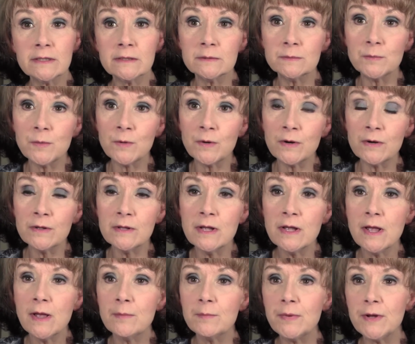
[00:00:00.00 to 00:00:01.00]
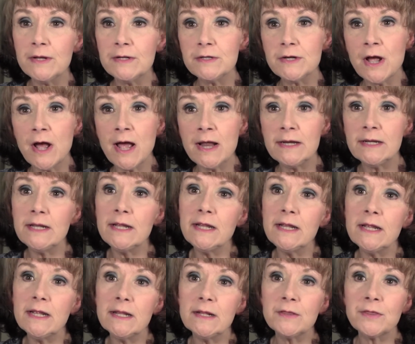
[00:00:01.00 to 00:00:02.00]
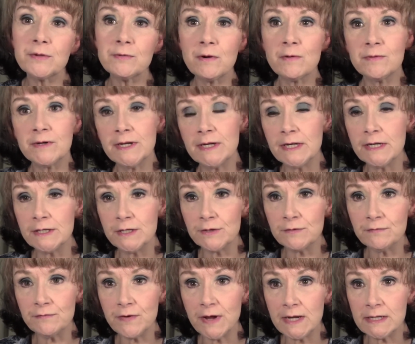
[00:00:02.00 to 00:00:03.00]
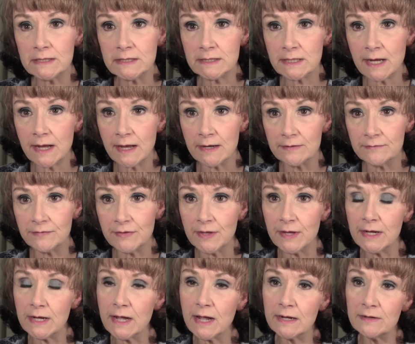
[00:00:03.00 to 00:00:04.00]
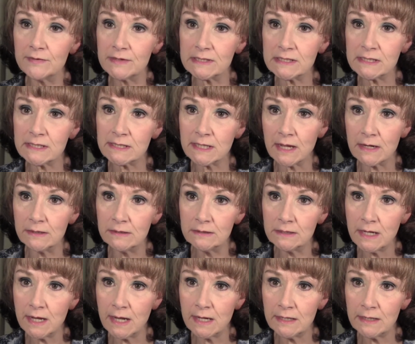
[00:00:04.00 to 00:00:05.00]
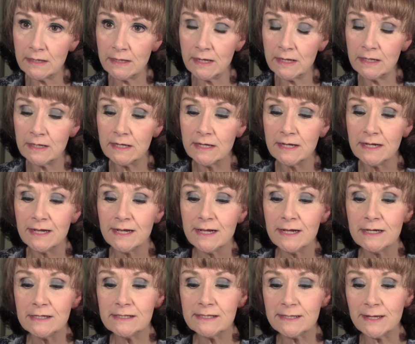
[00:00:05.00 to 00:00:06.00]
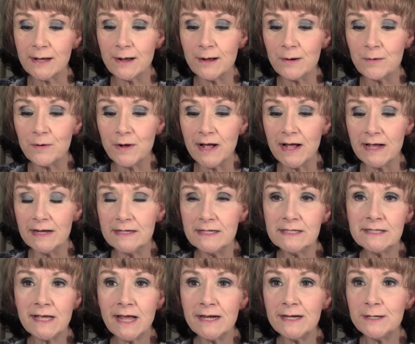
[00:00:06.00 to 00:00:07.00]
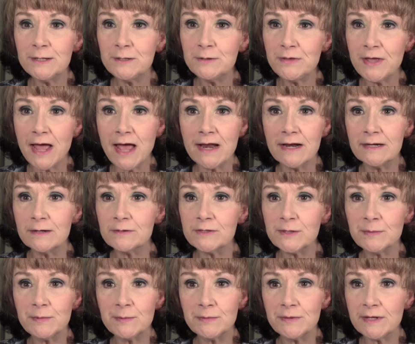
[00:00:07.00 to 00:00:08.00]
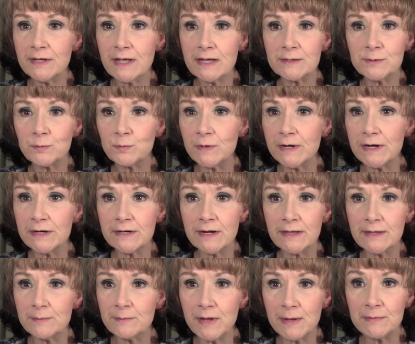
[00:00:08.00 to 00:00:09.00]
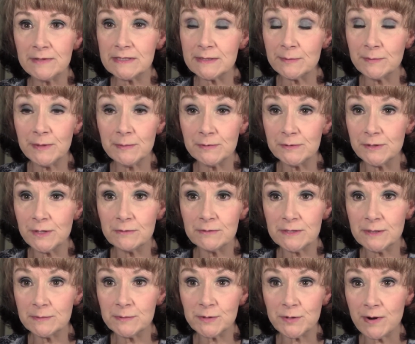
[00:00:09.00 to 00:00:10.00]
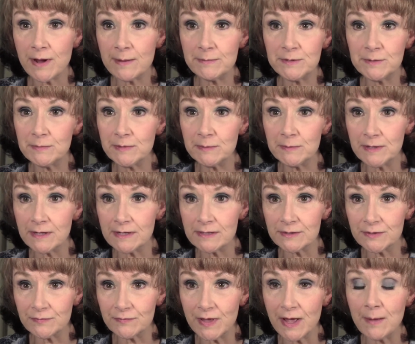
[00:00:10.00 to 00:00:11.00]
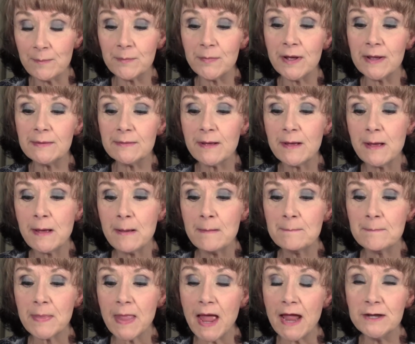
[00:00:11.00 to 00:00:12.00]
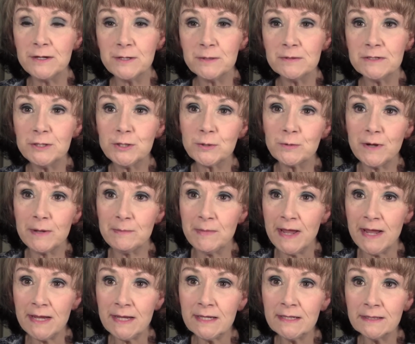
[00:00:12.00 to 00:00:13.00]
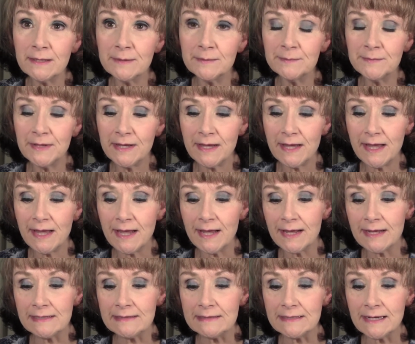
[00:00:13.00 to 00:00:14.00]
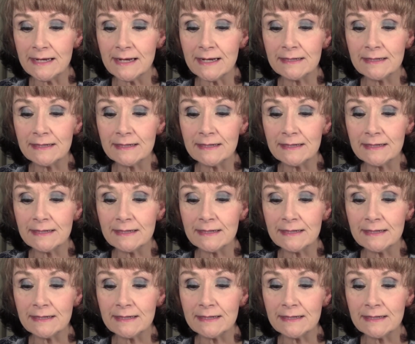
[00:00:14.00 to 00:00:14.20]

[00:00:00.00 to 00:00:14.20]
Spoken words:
little moral, but not throwing it in your face kind of thing, kind of a subtle kind of thing. So I decided to do that. I know some people think that's weird, and I think maybe some people don't subscribe to me because of that, but I do enjoy making them, and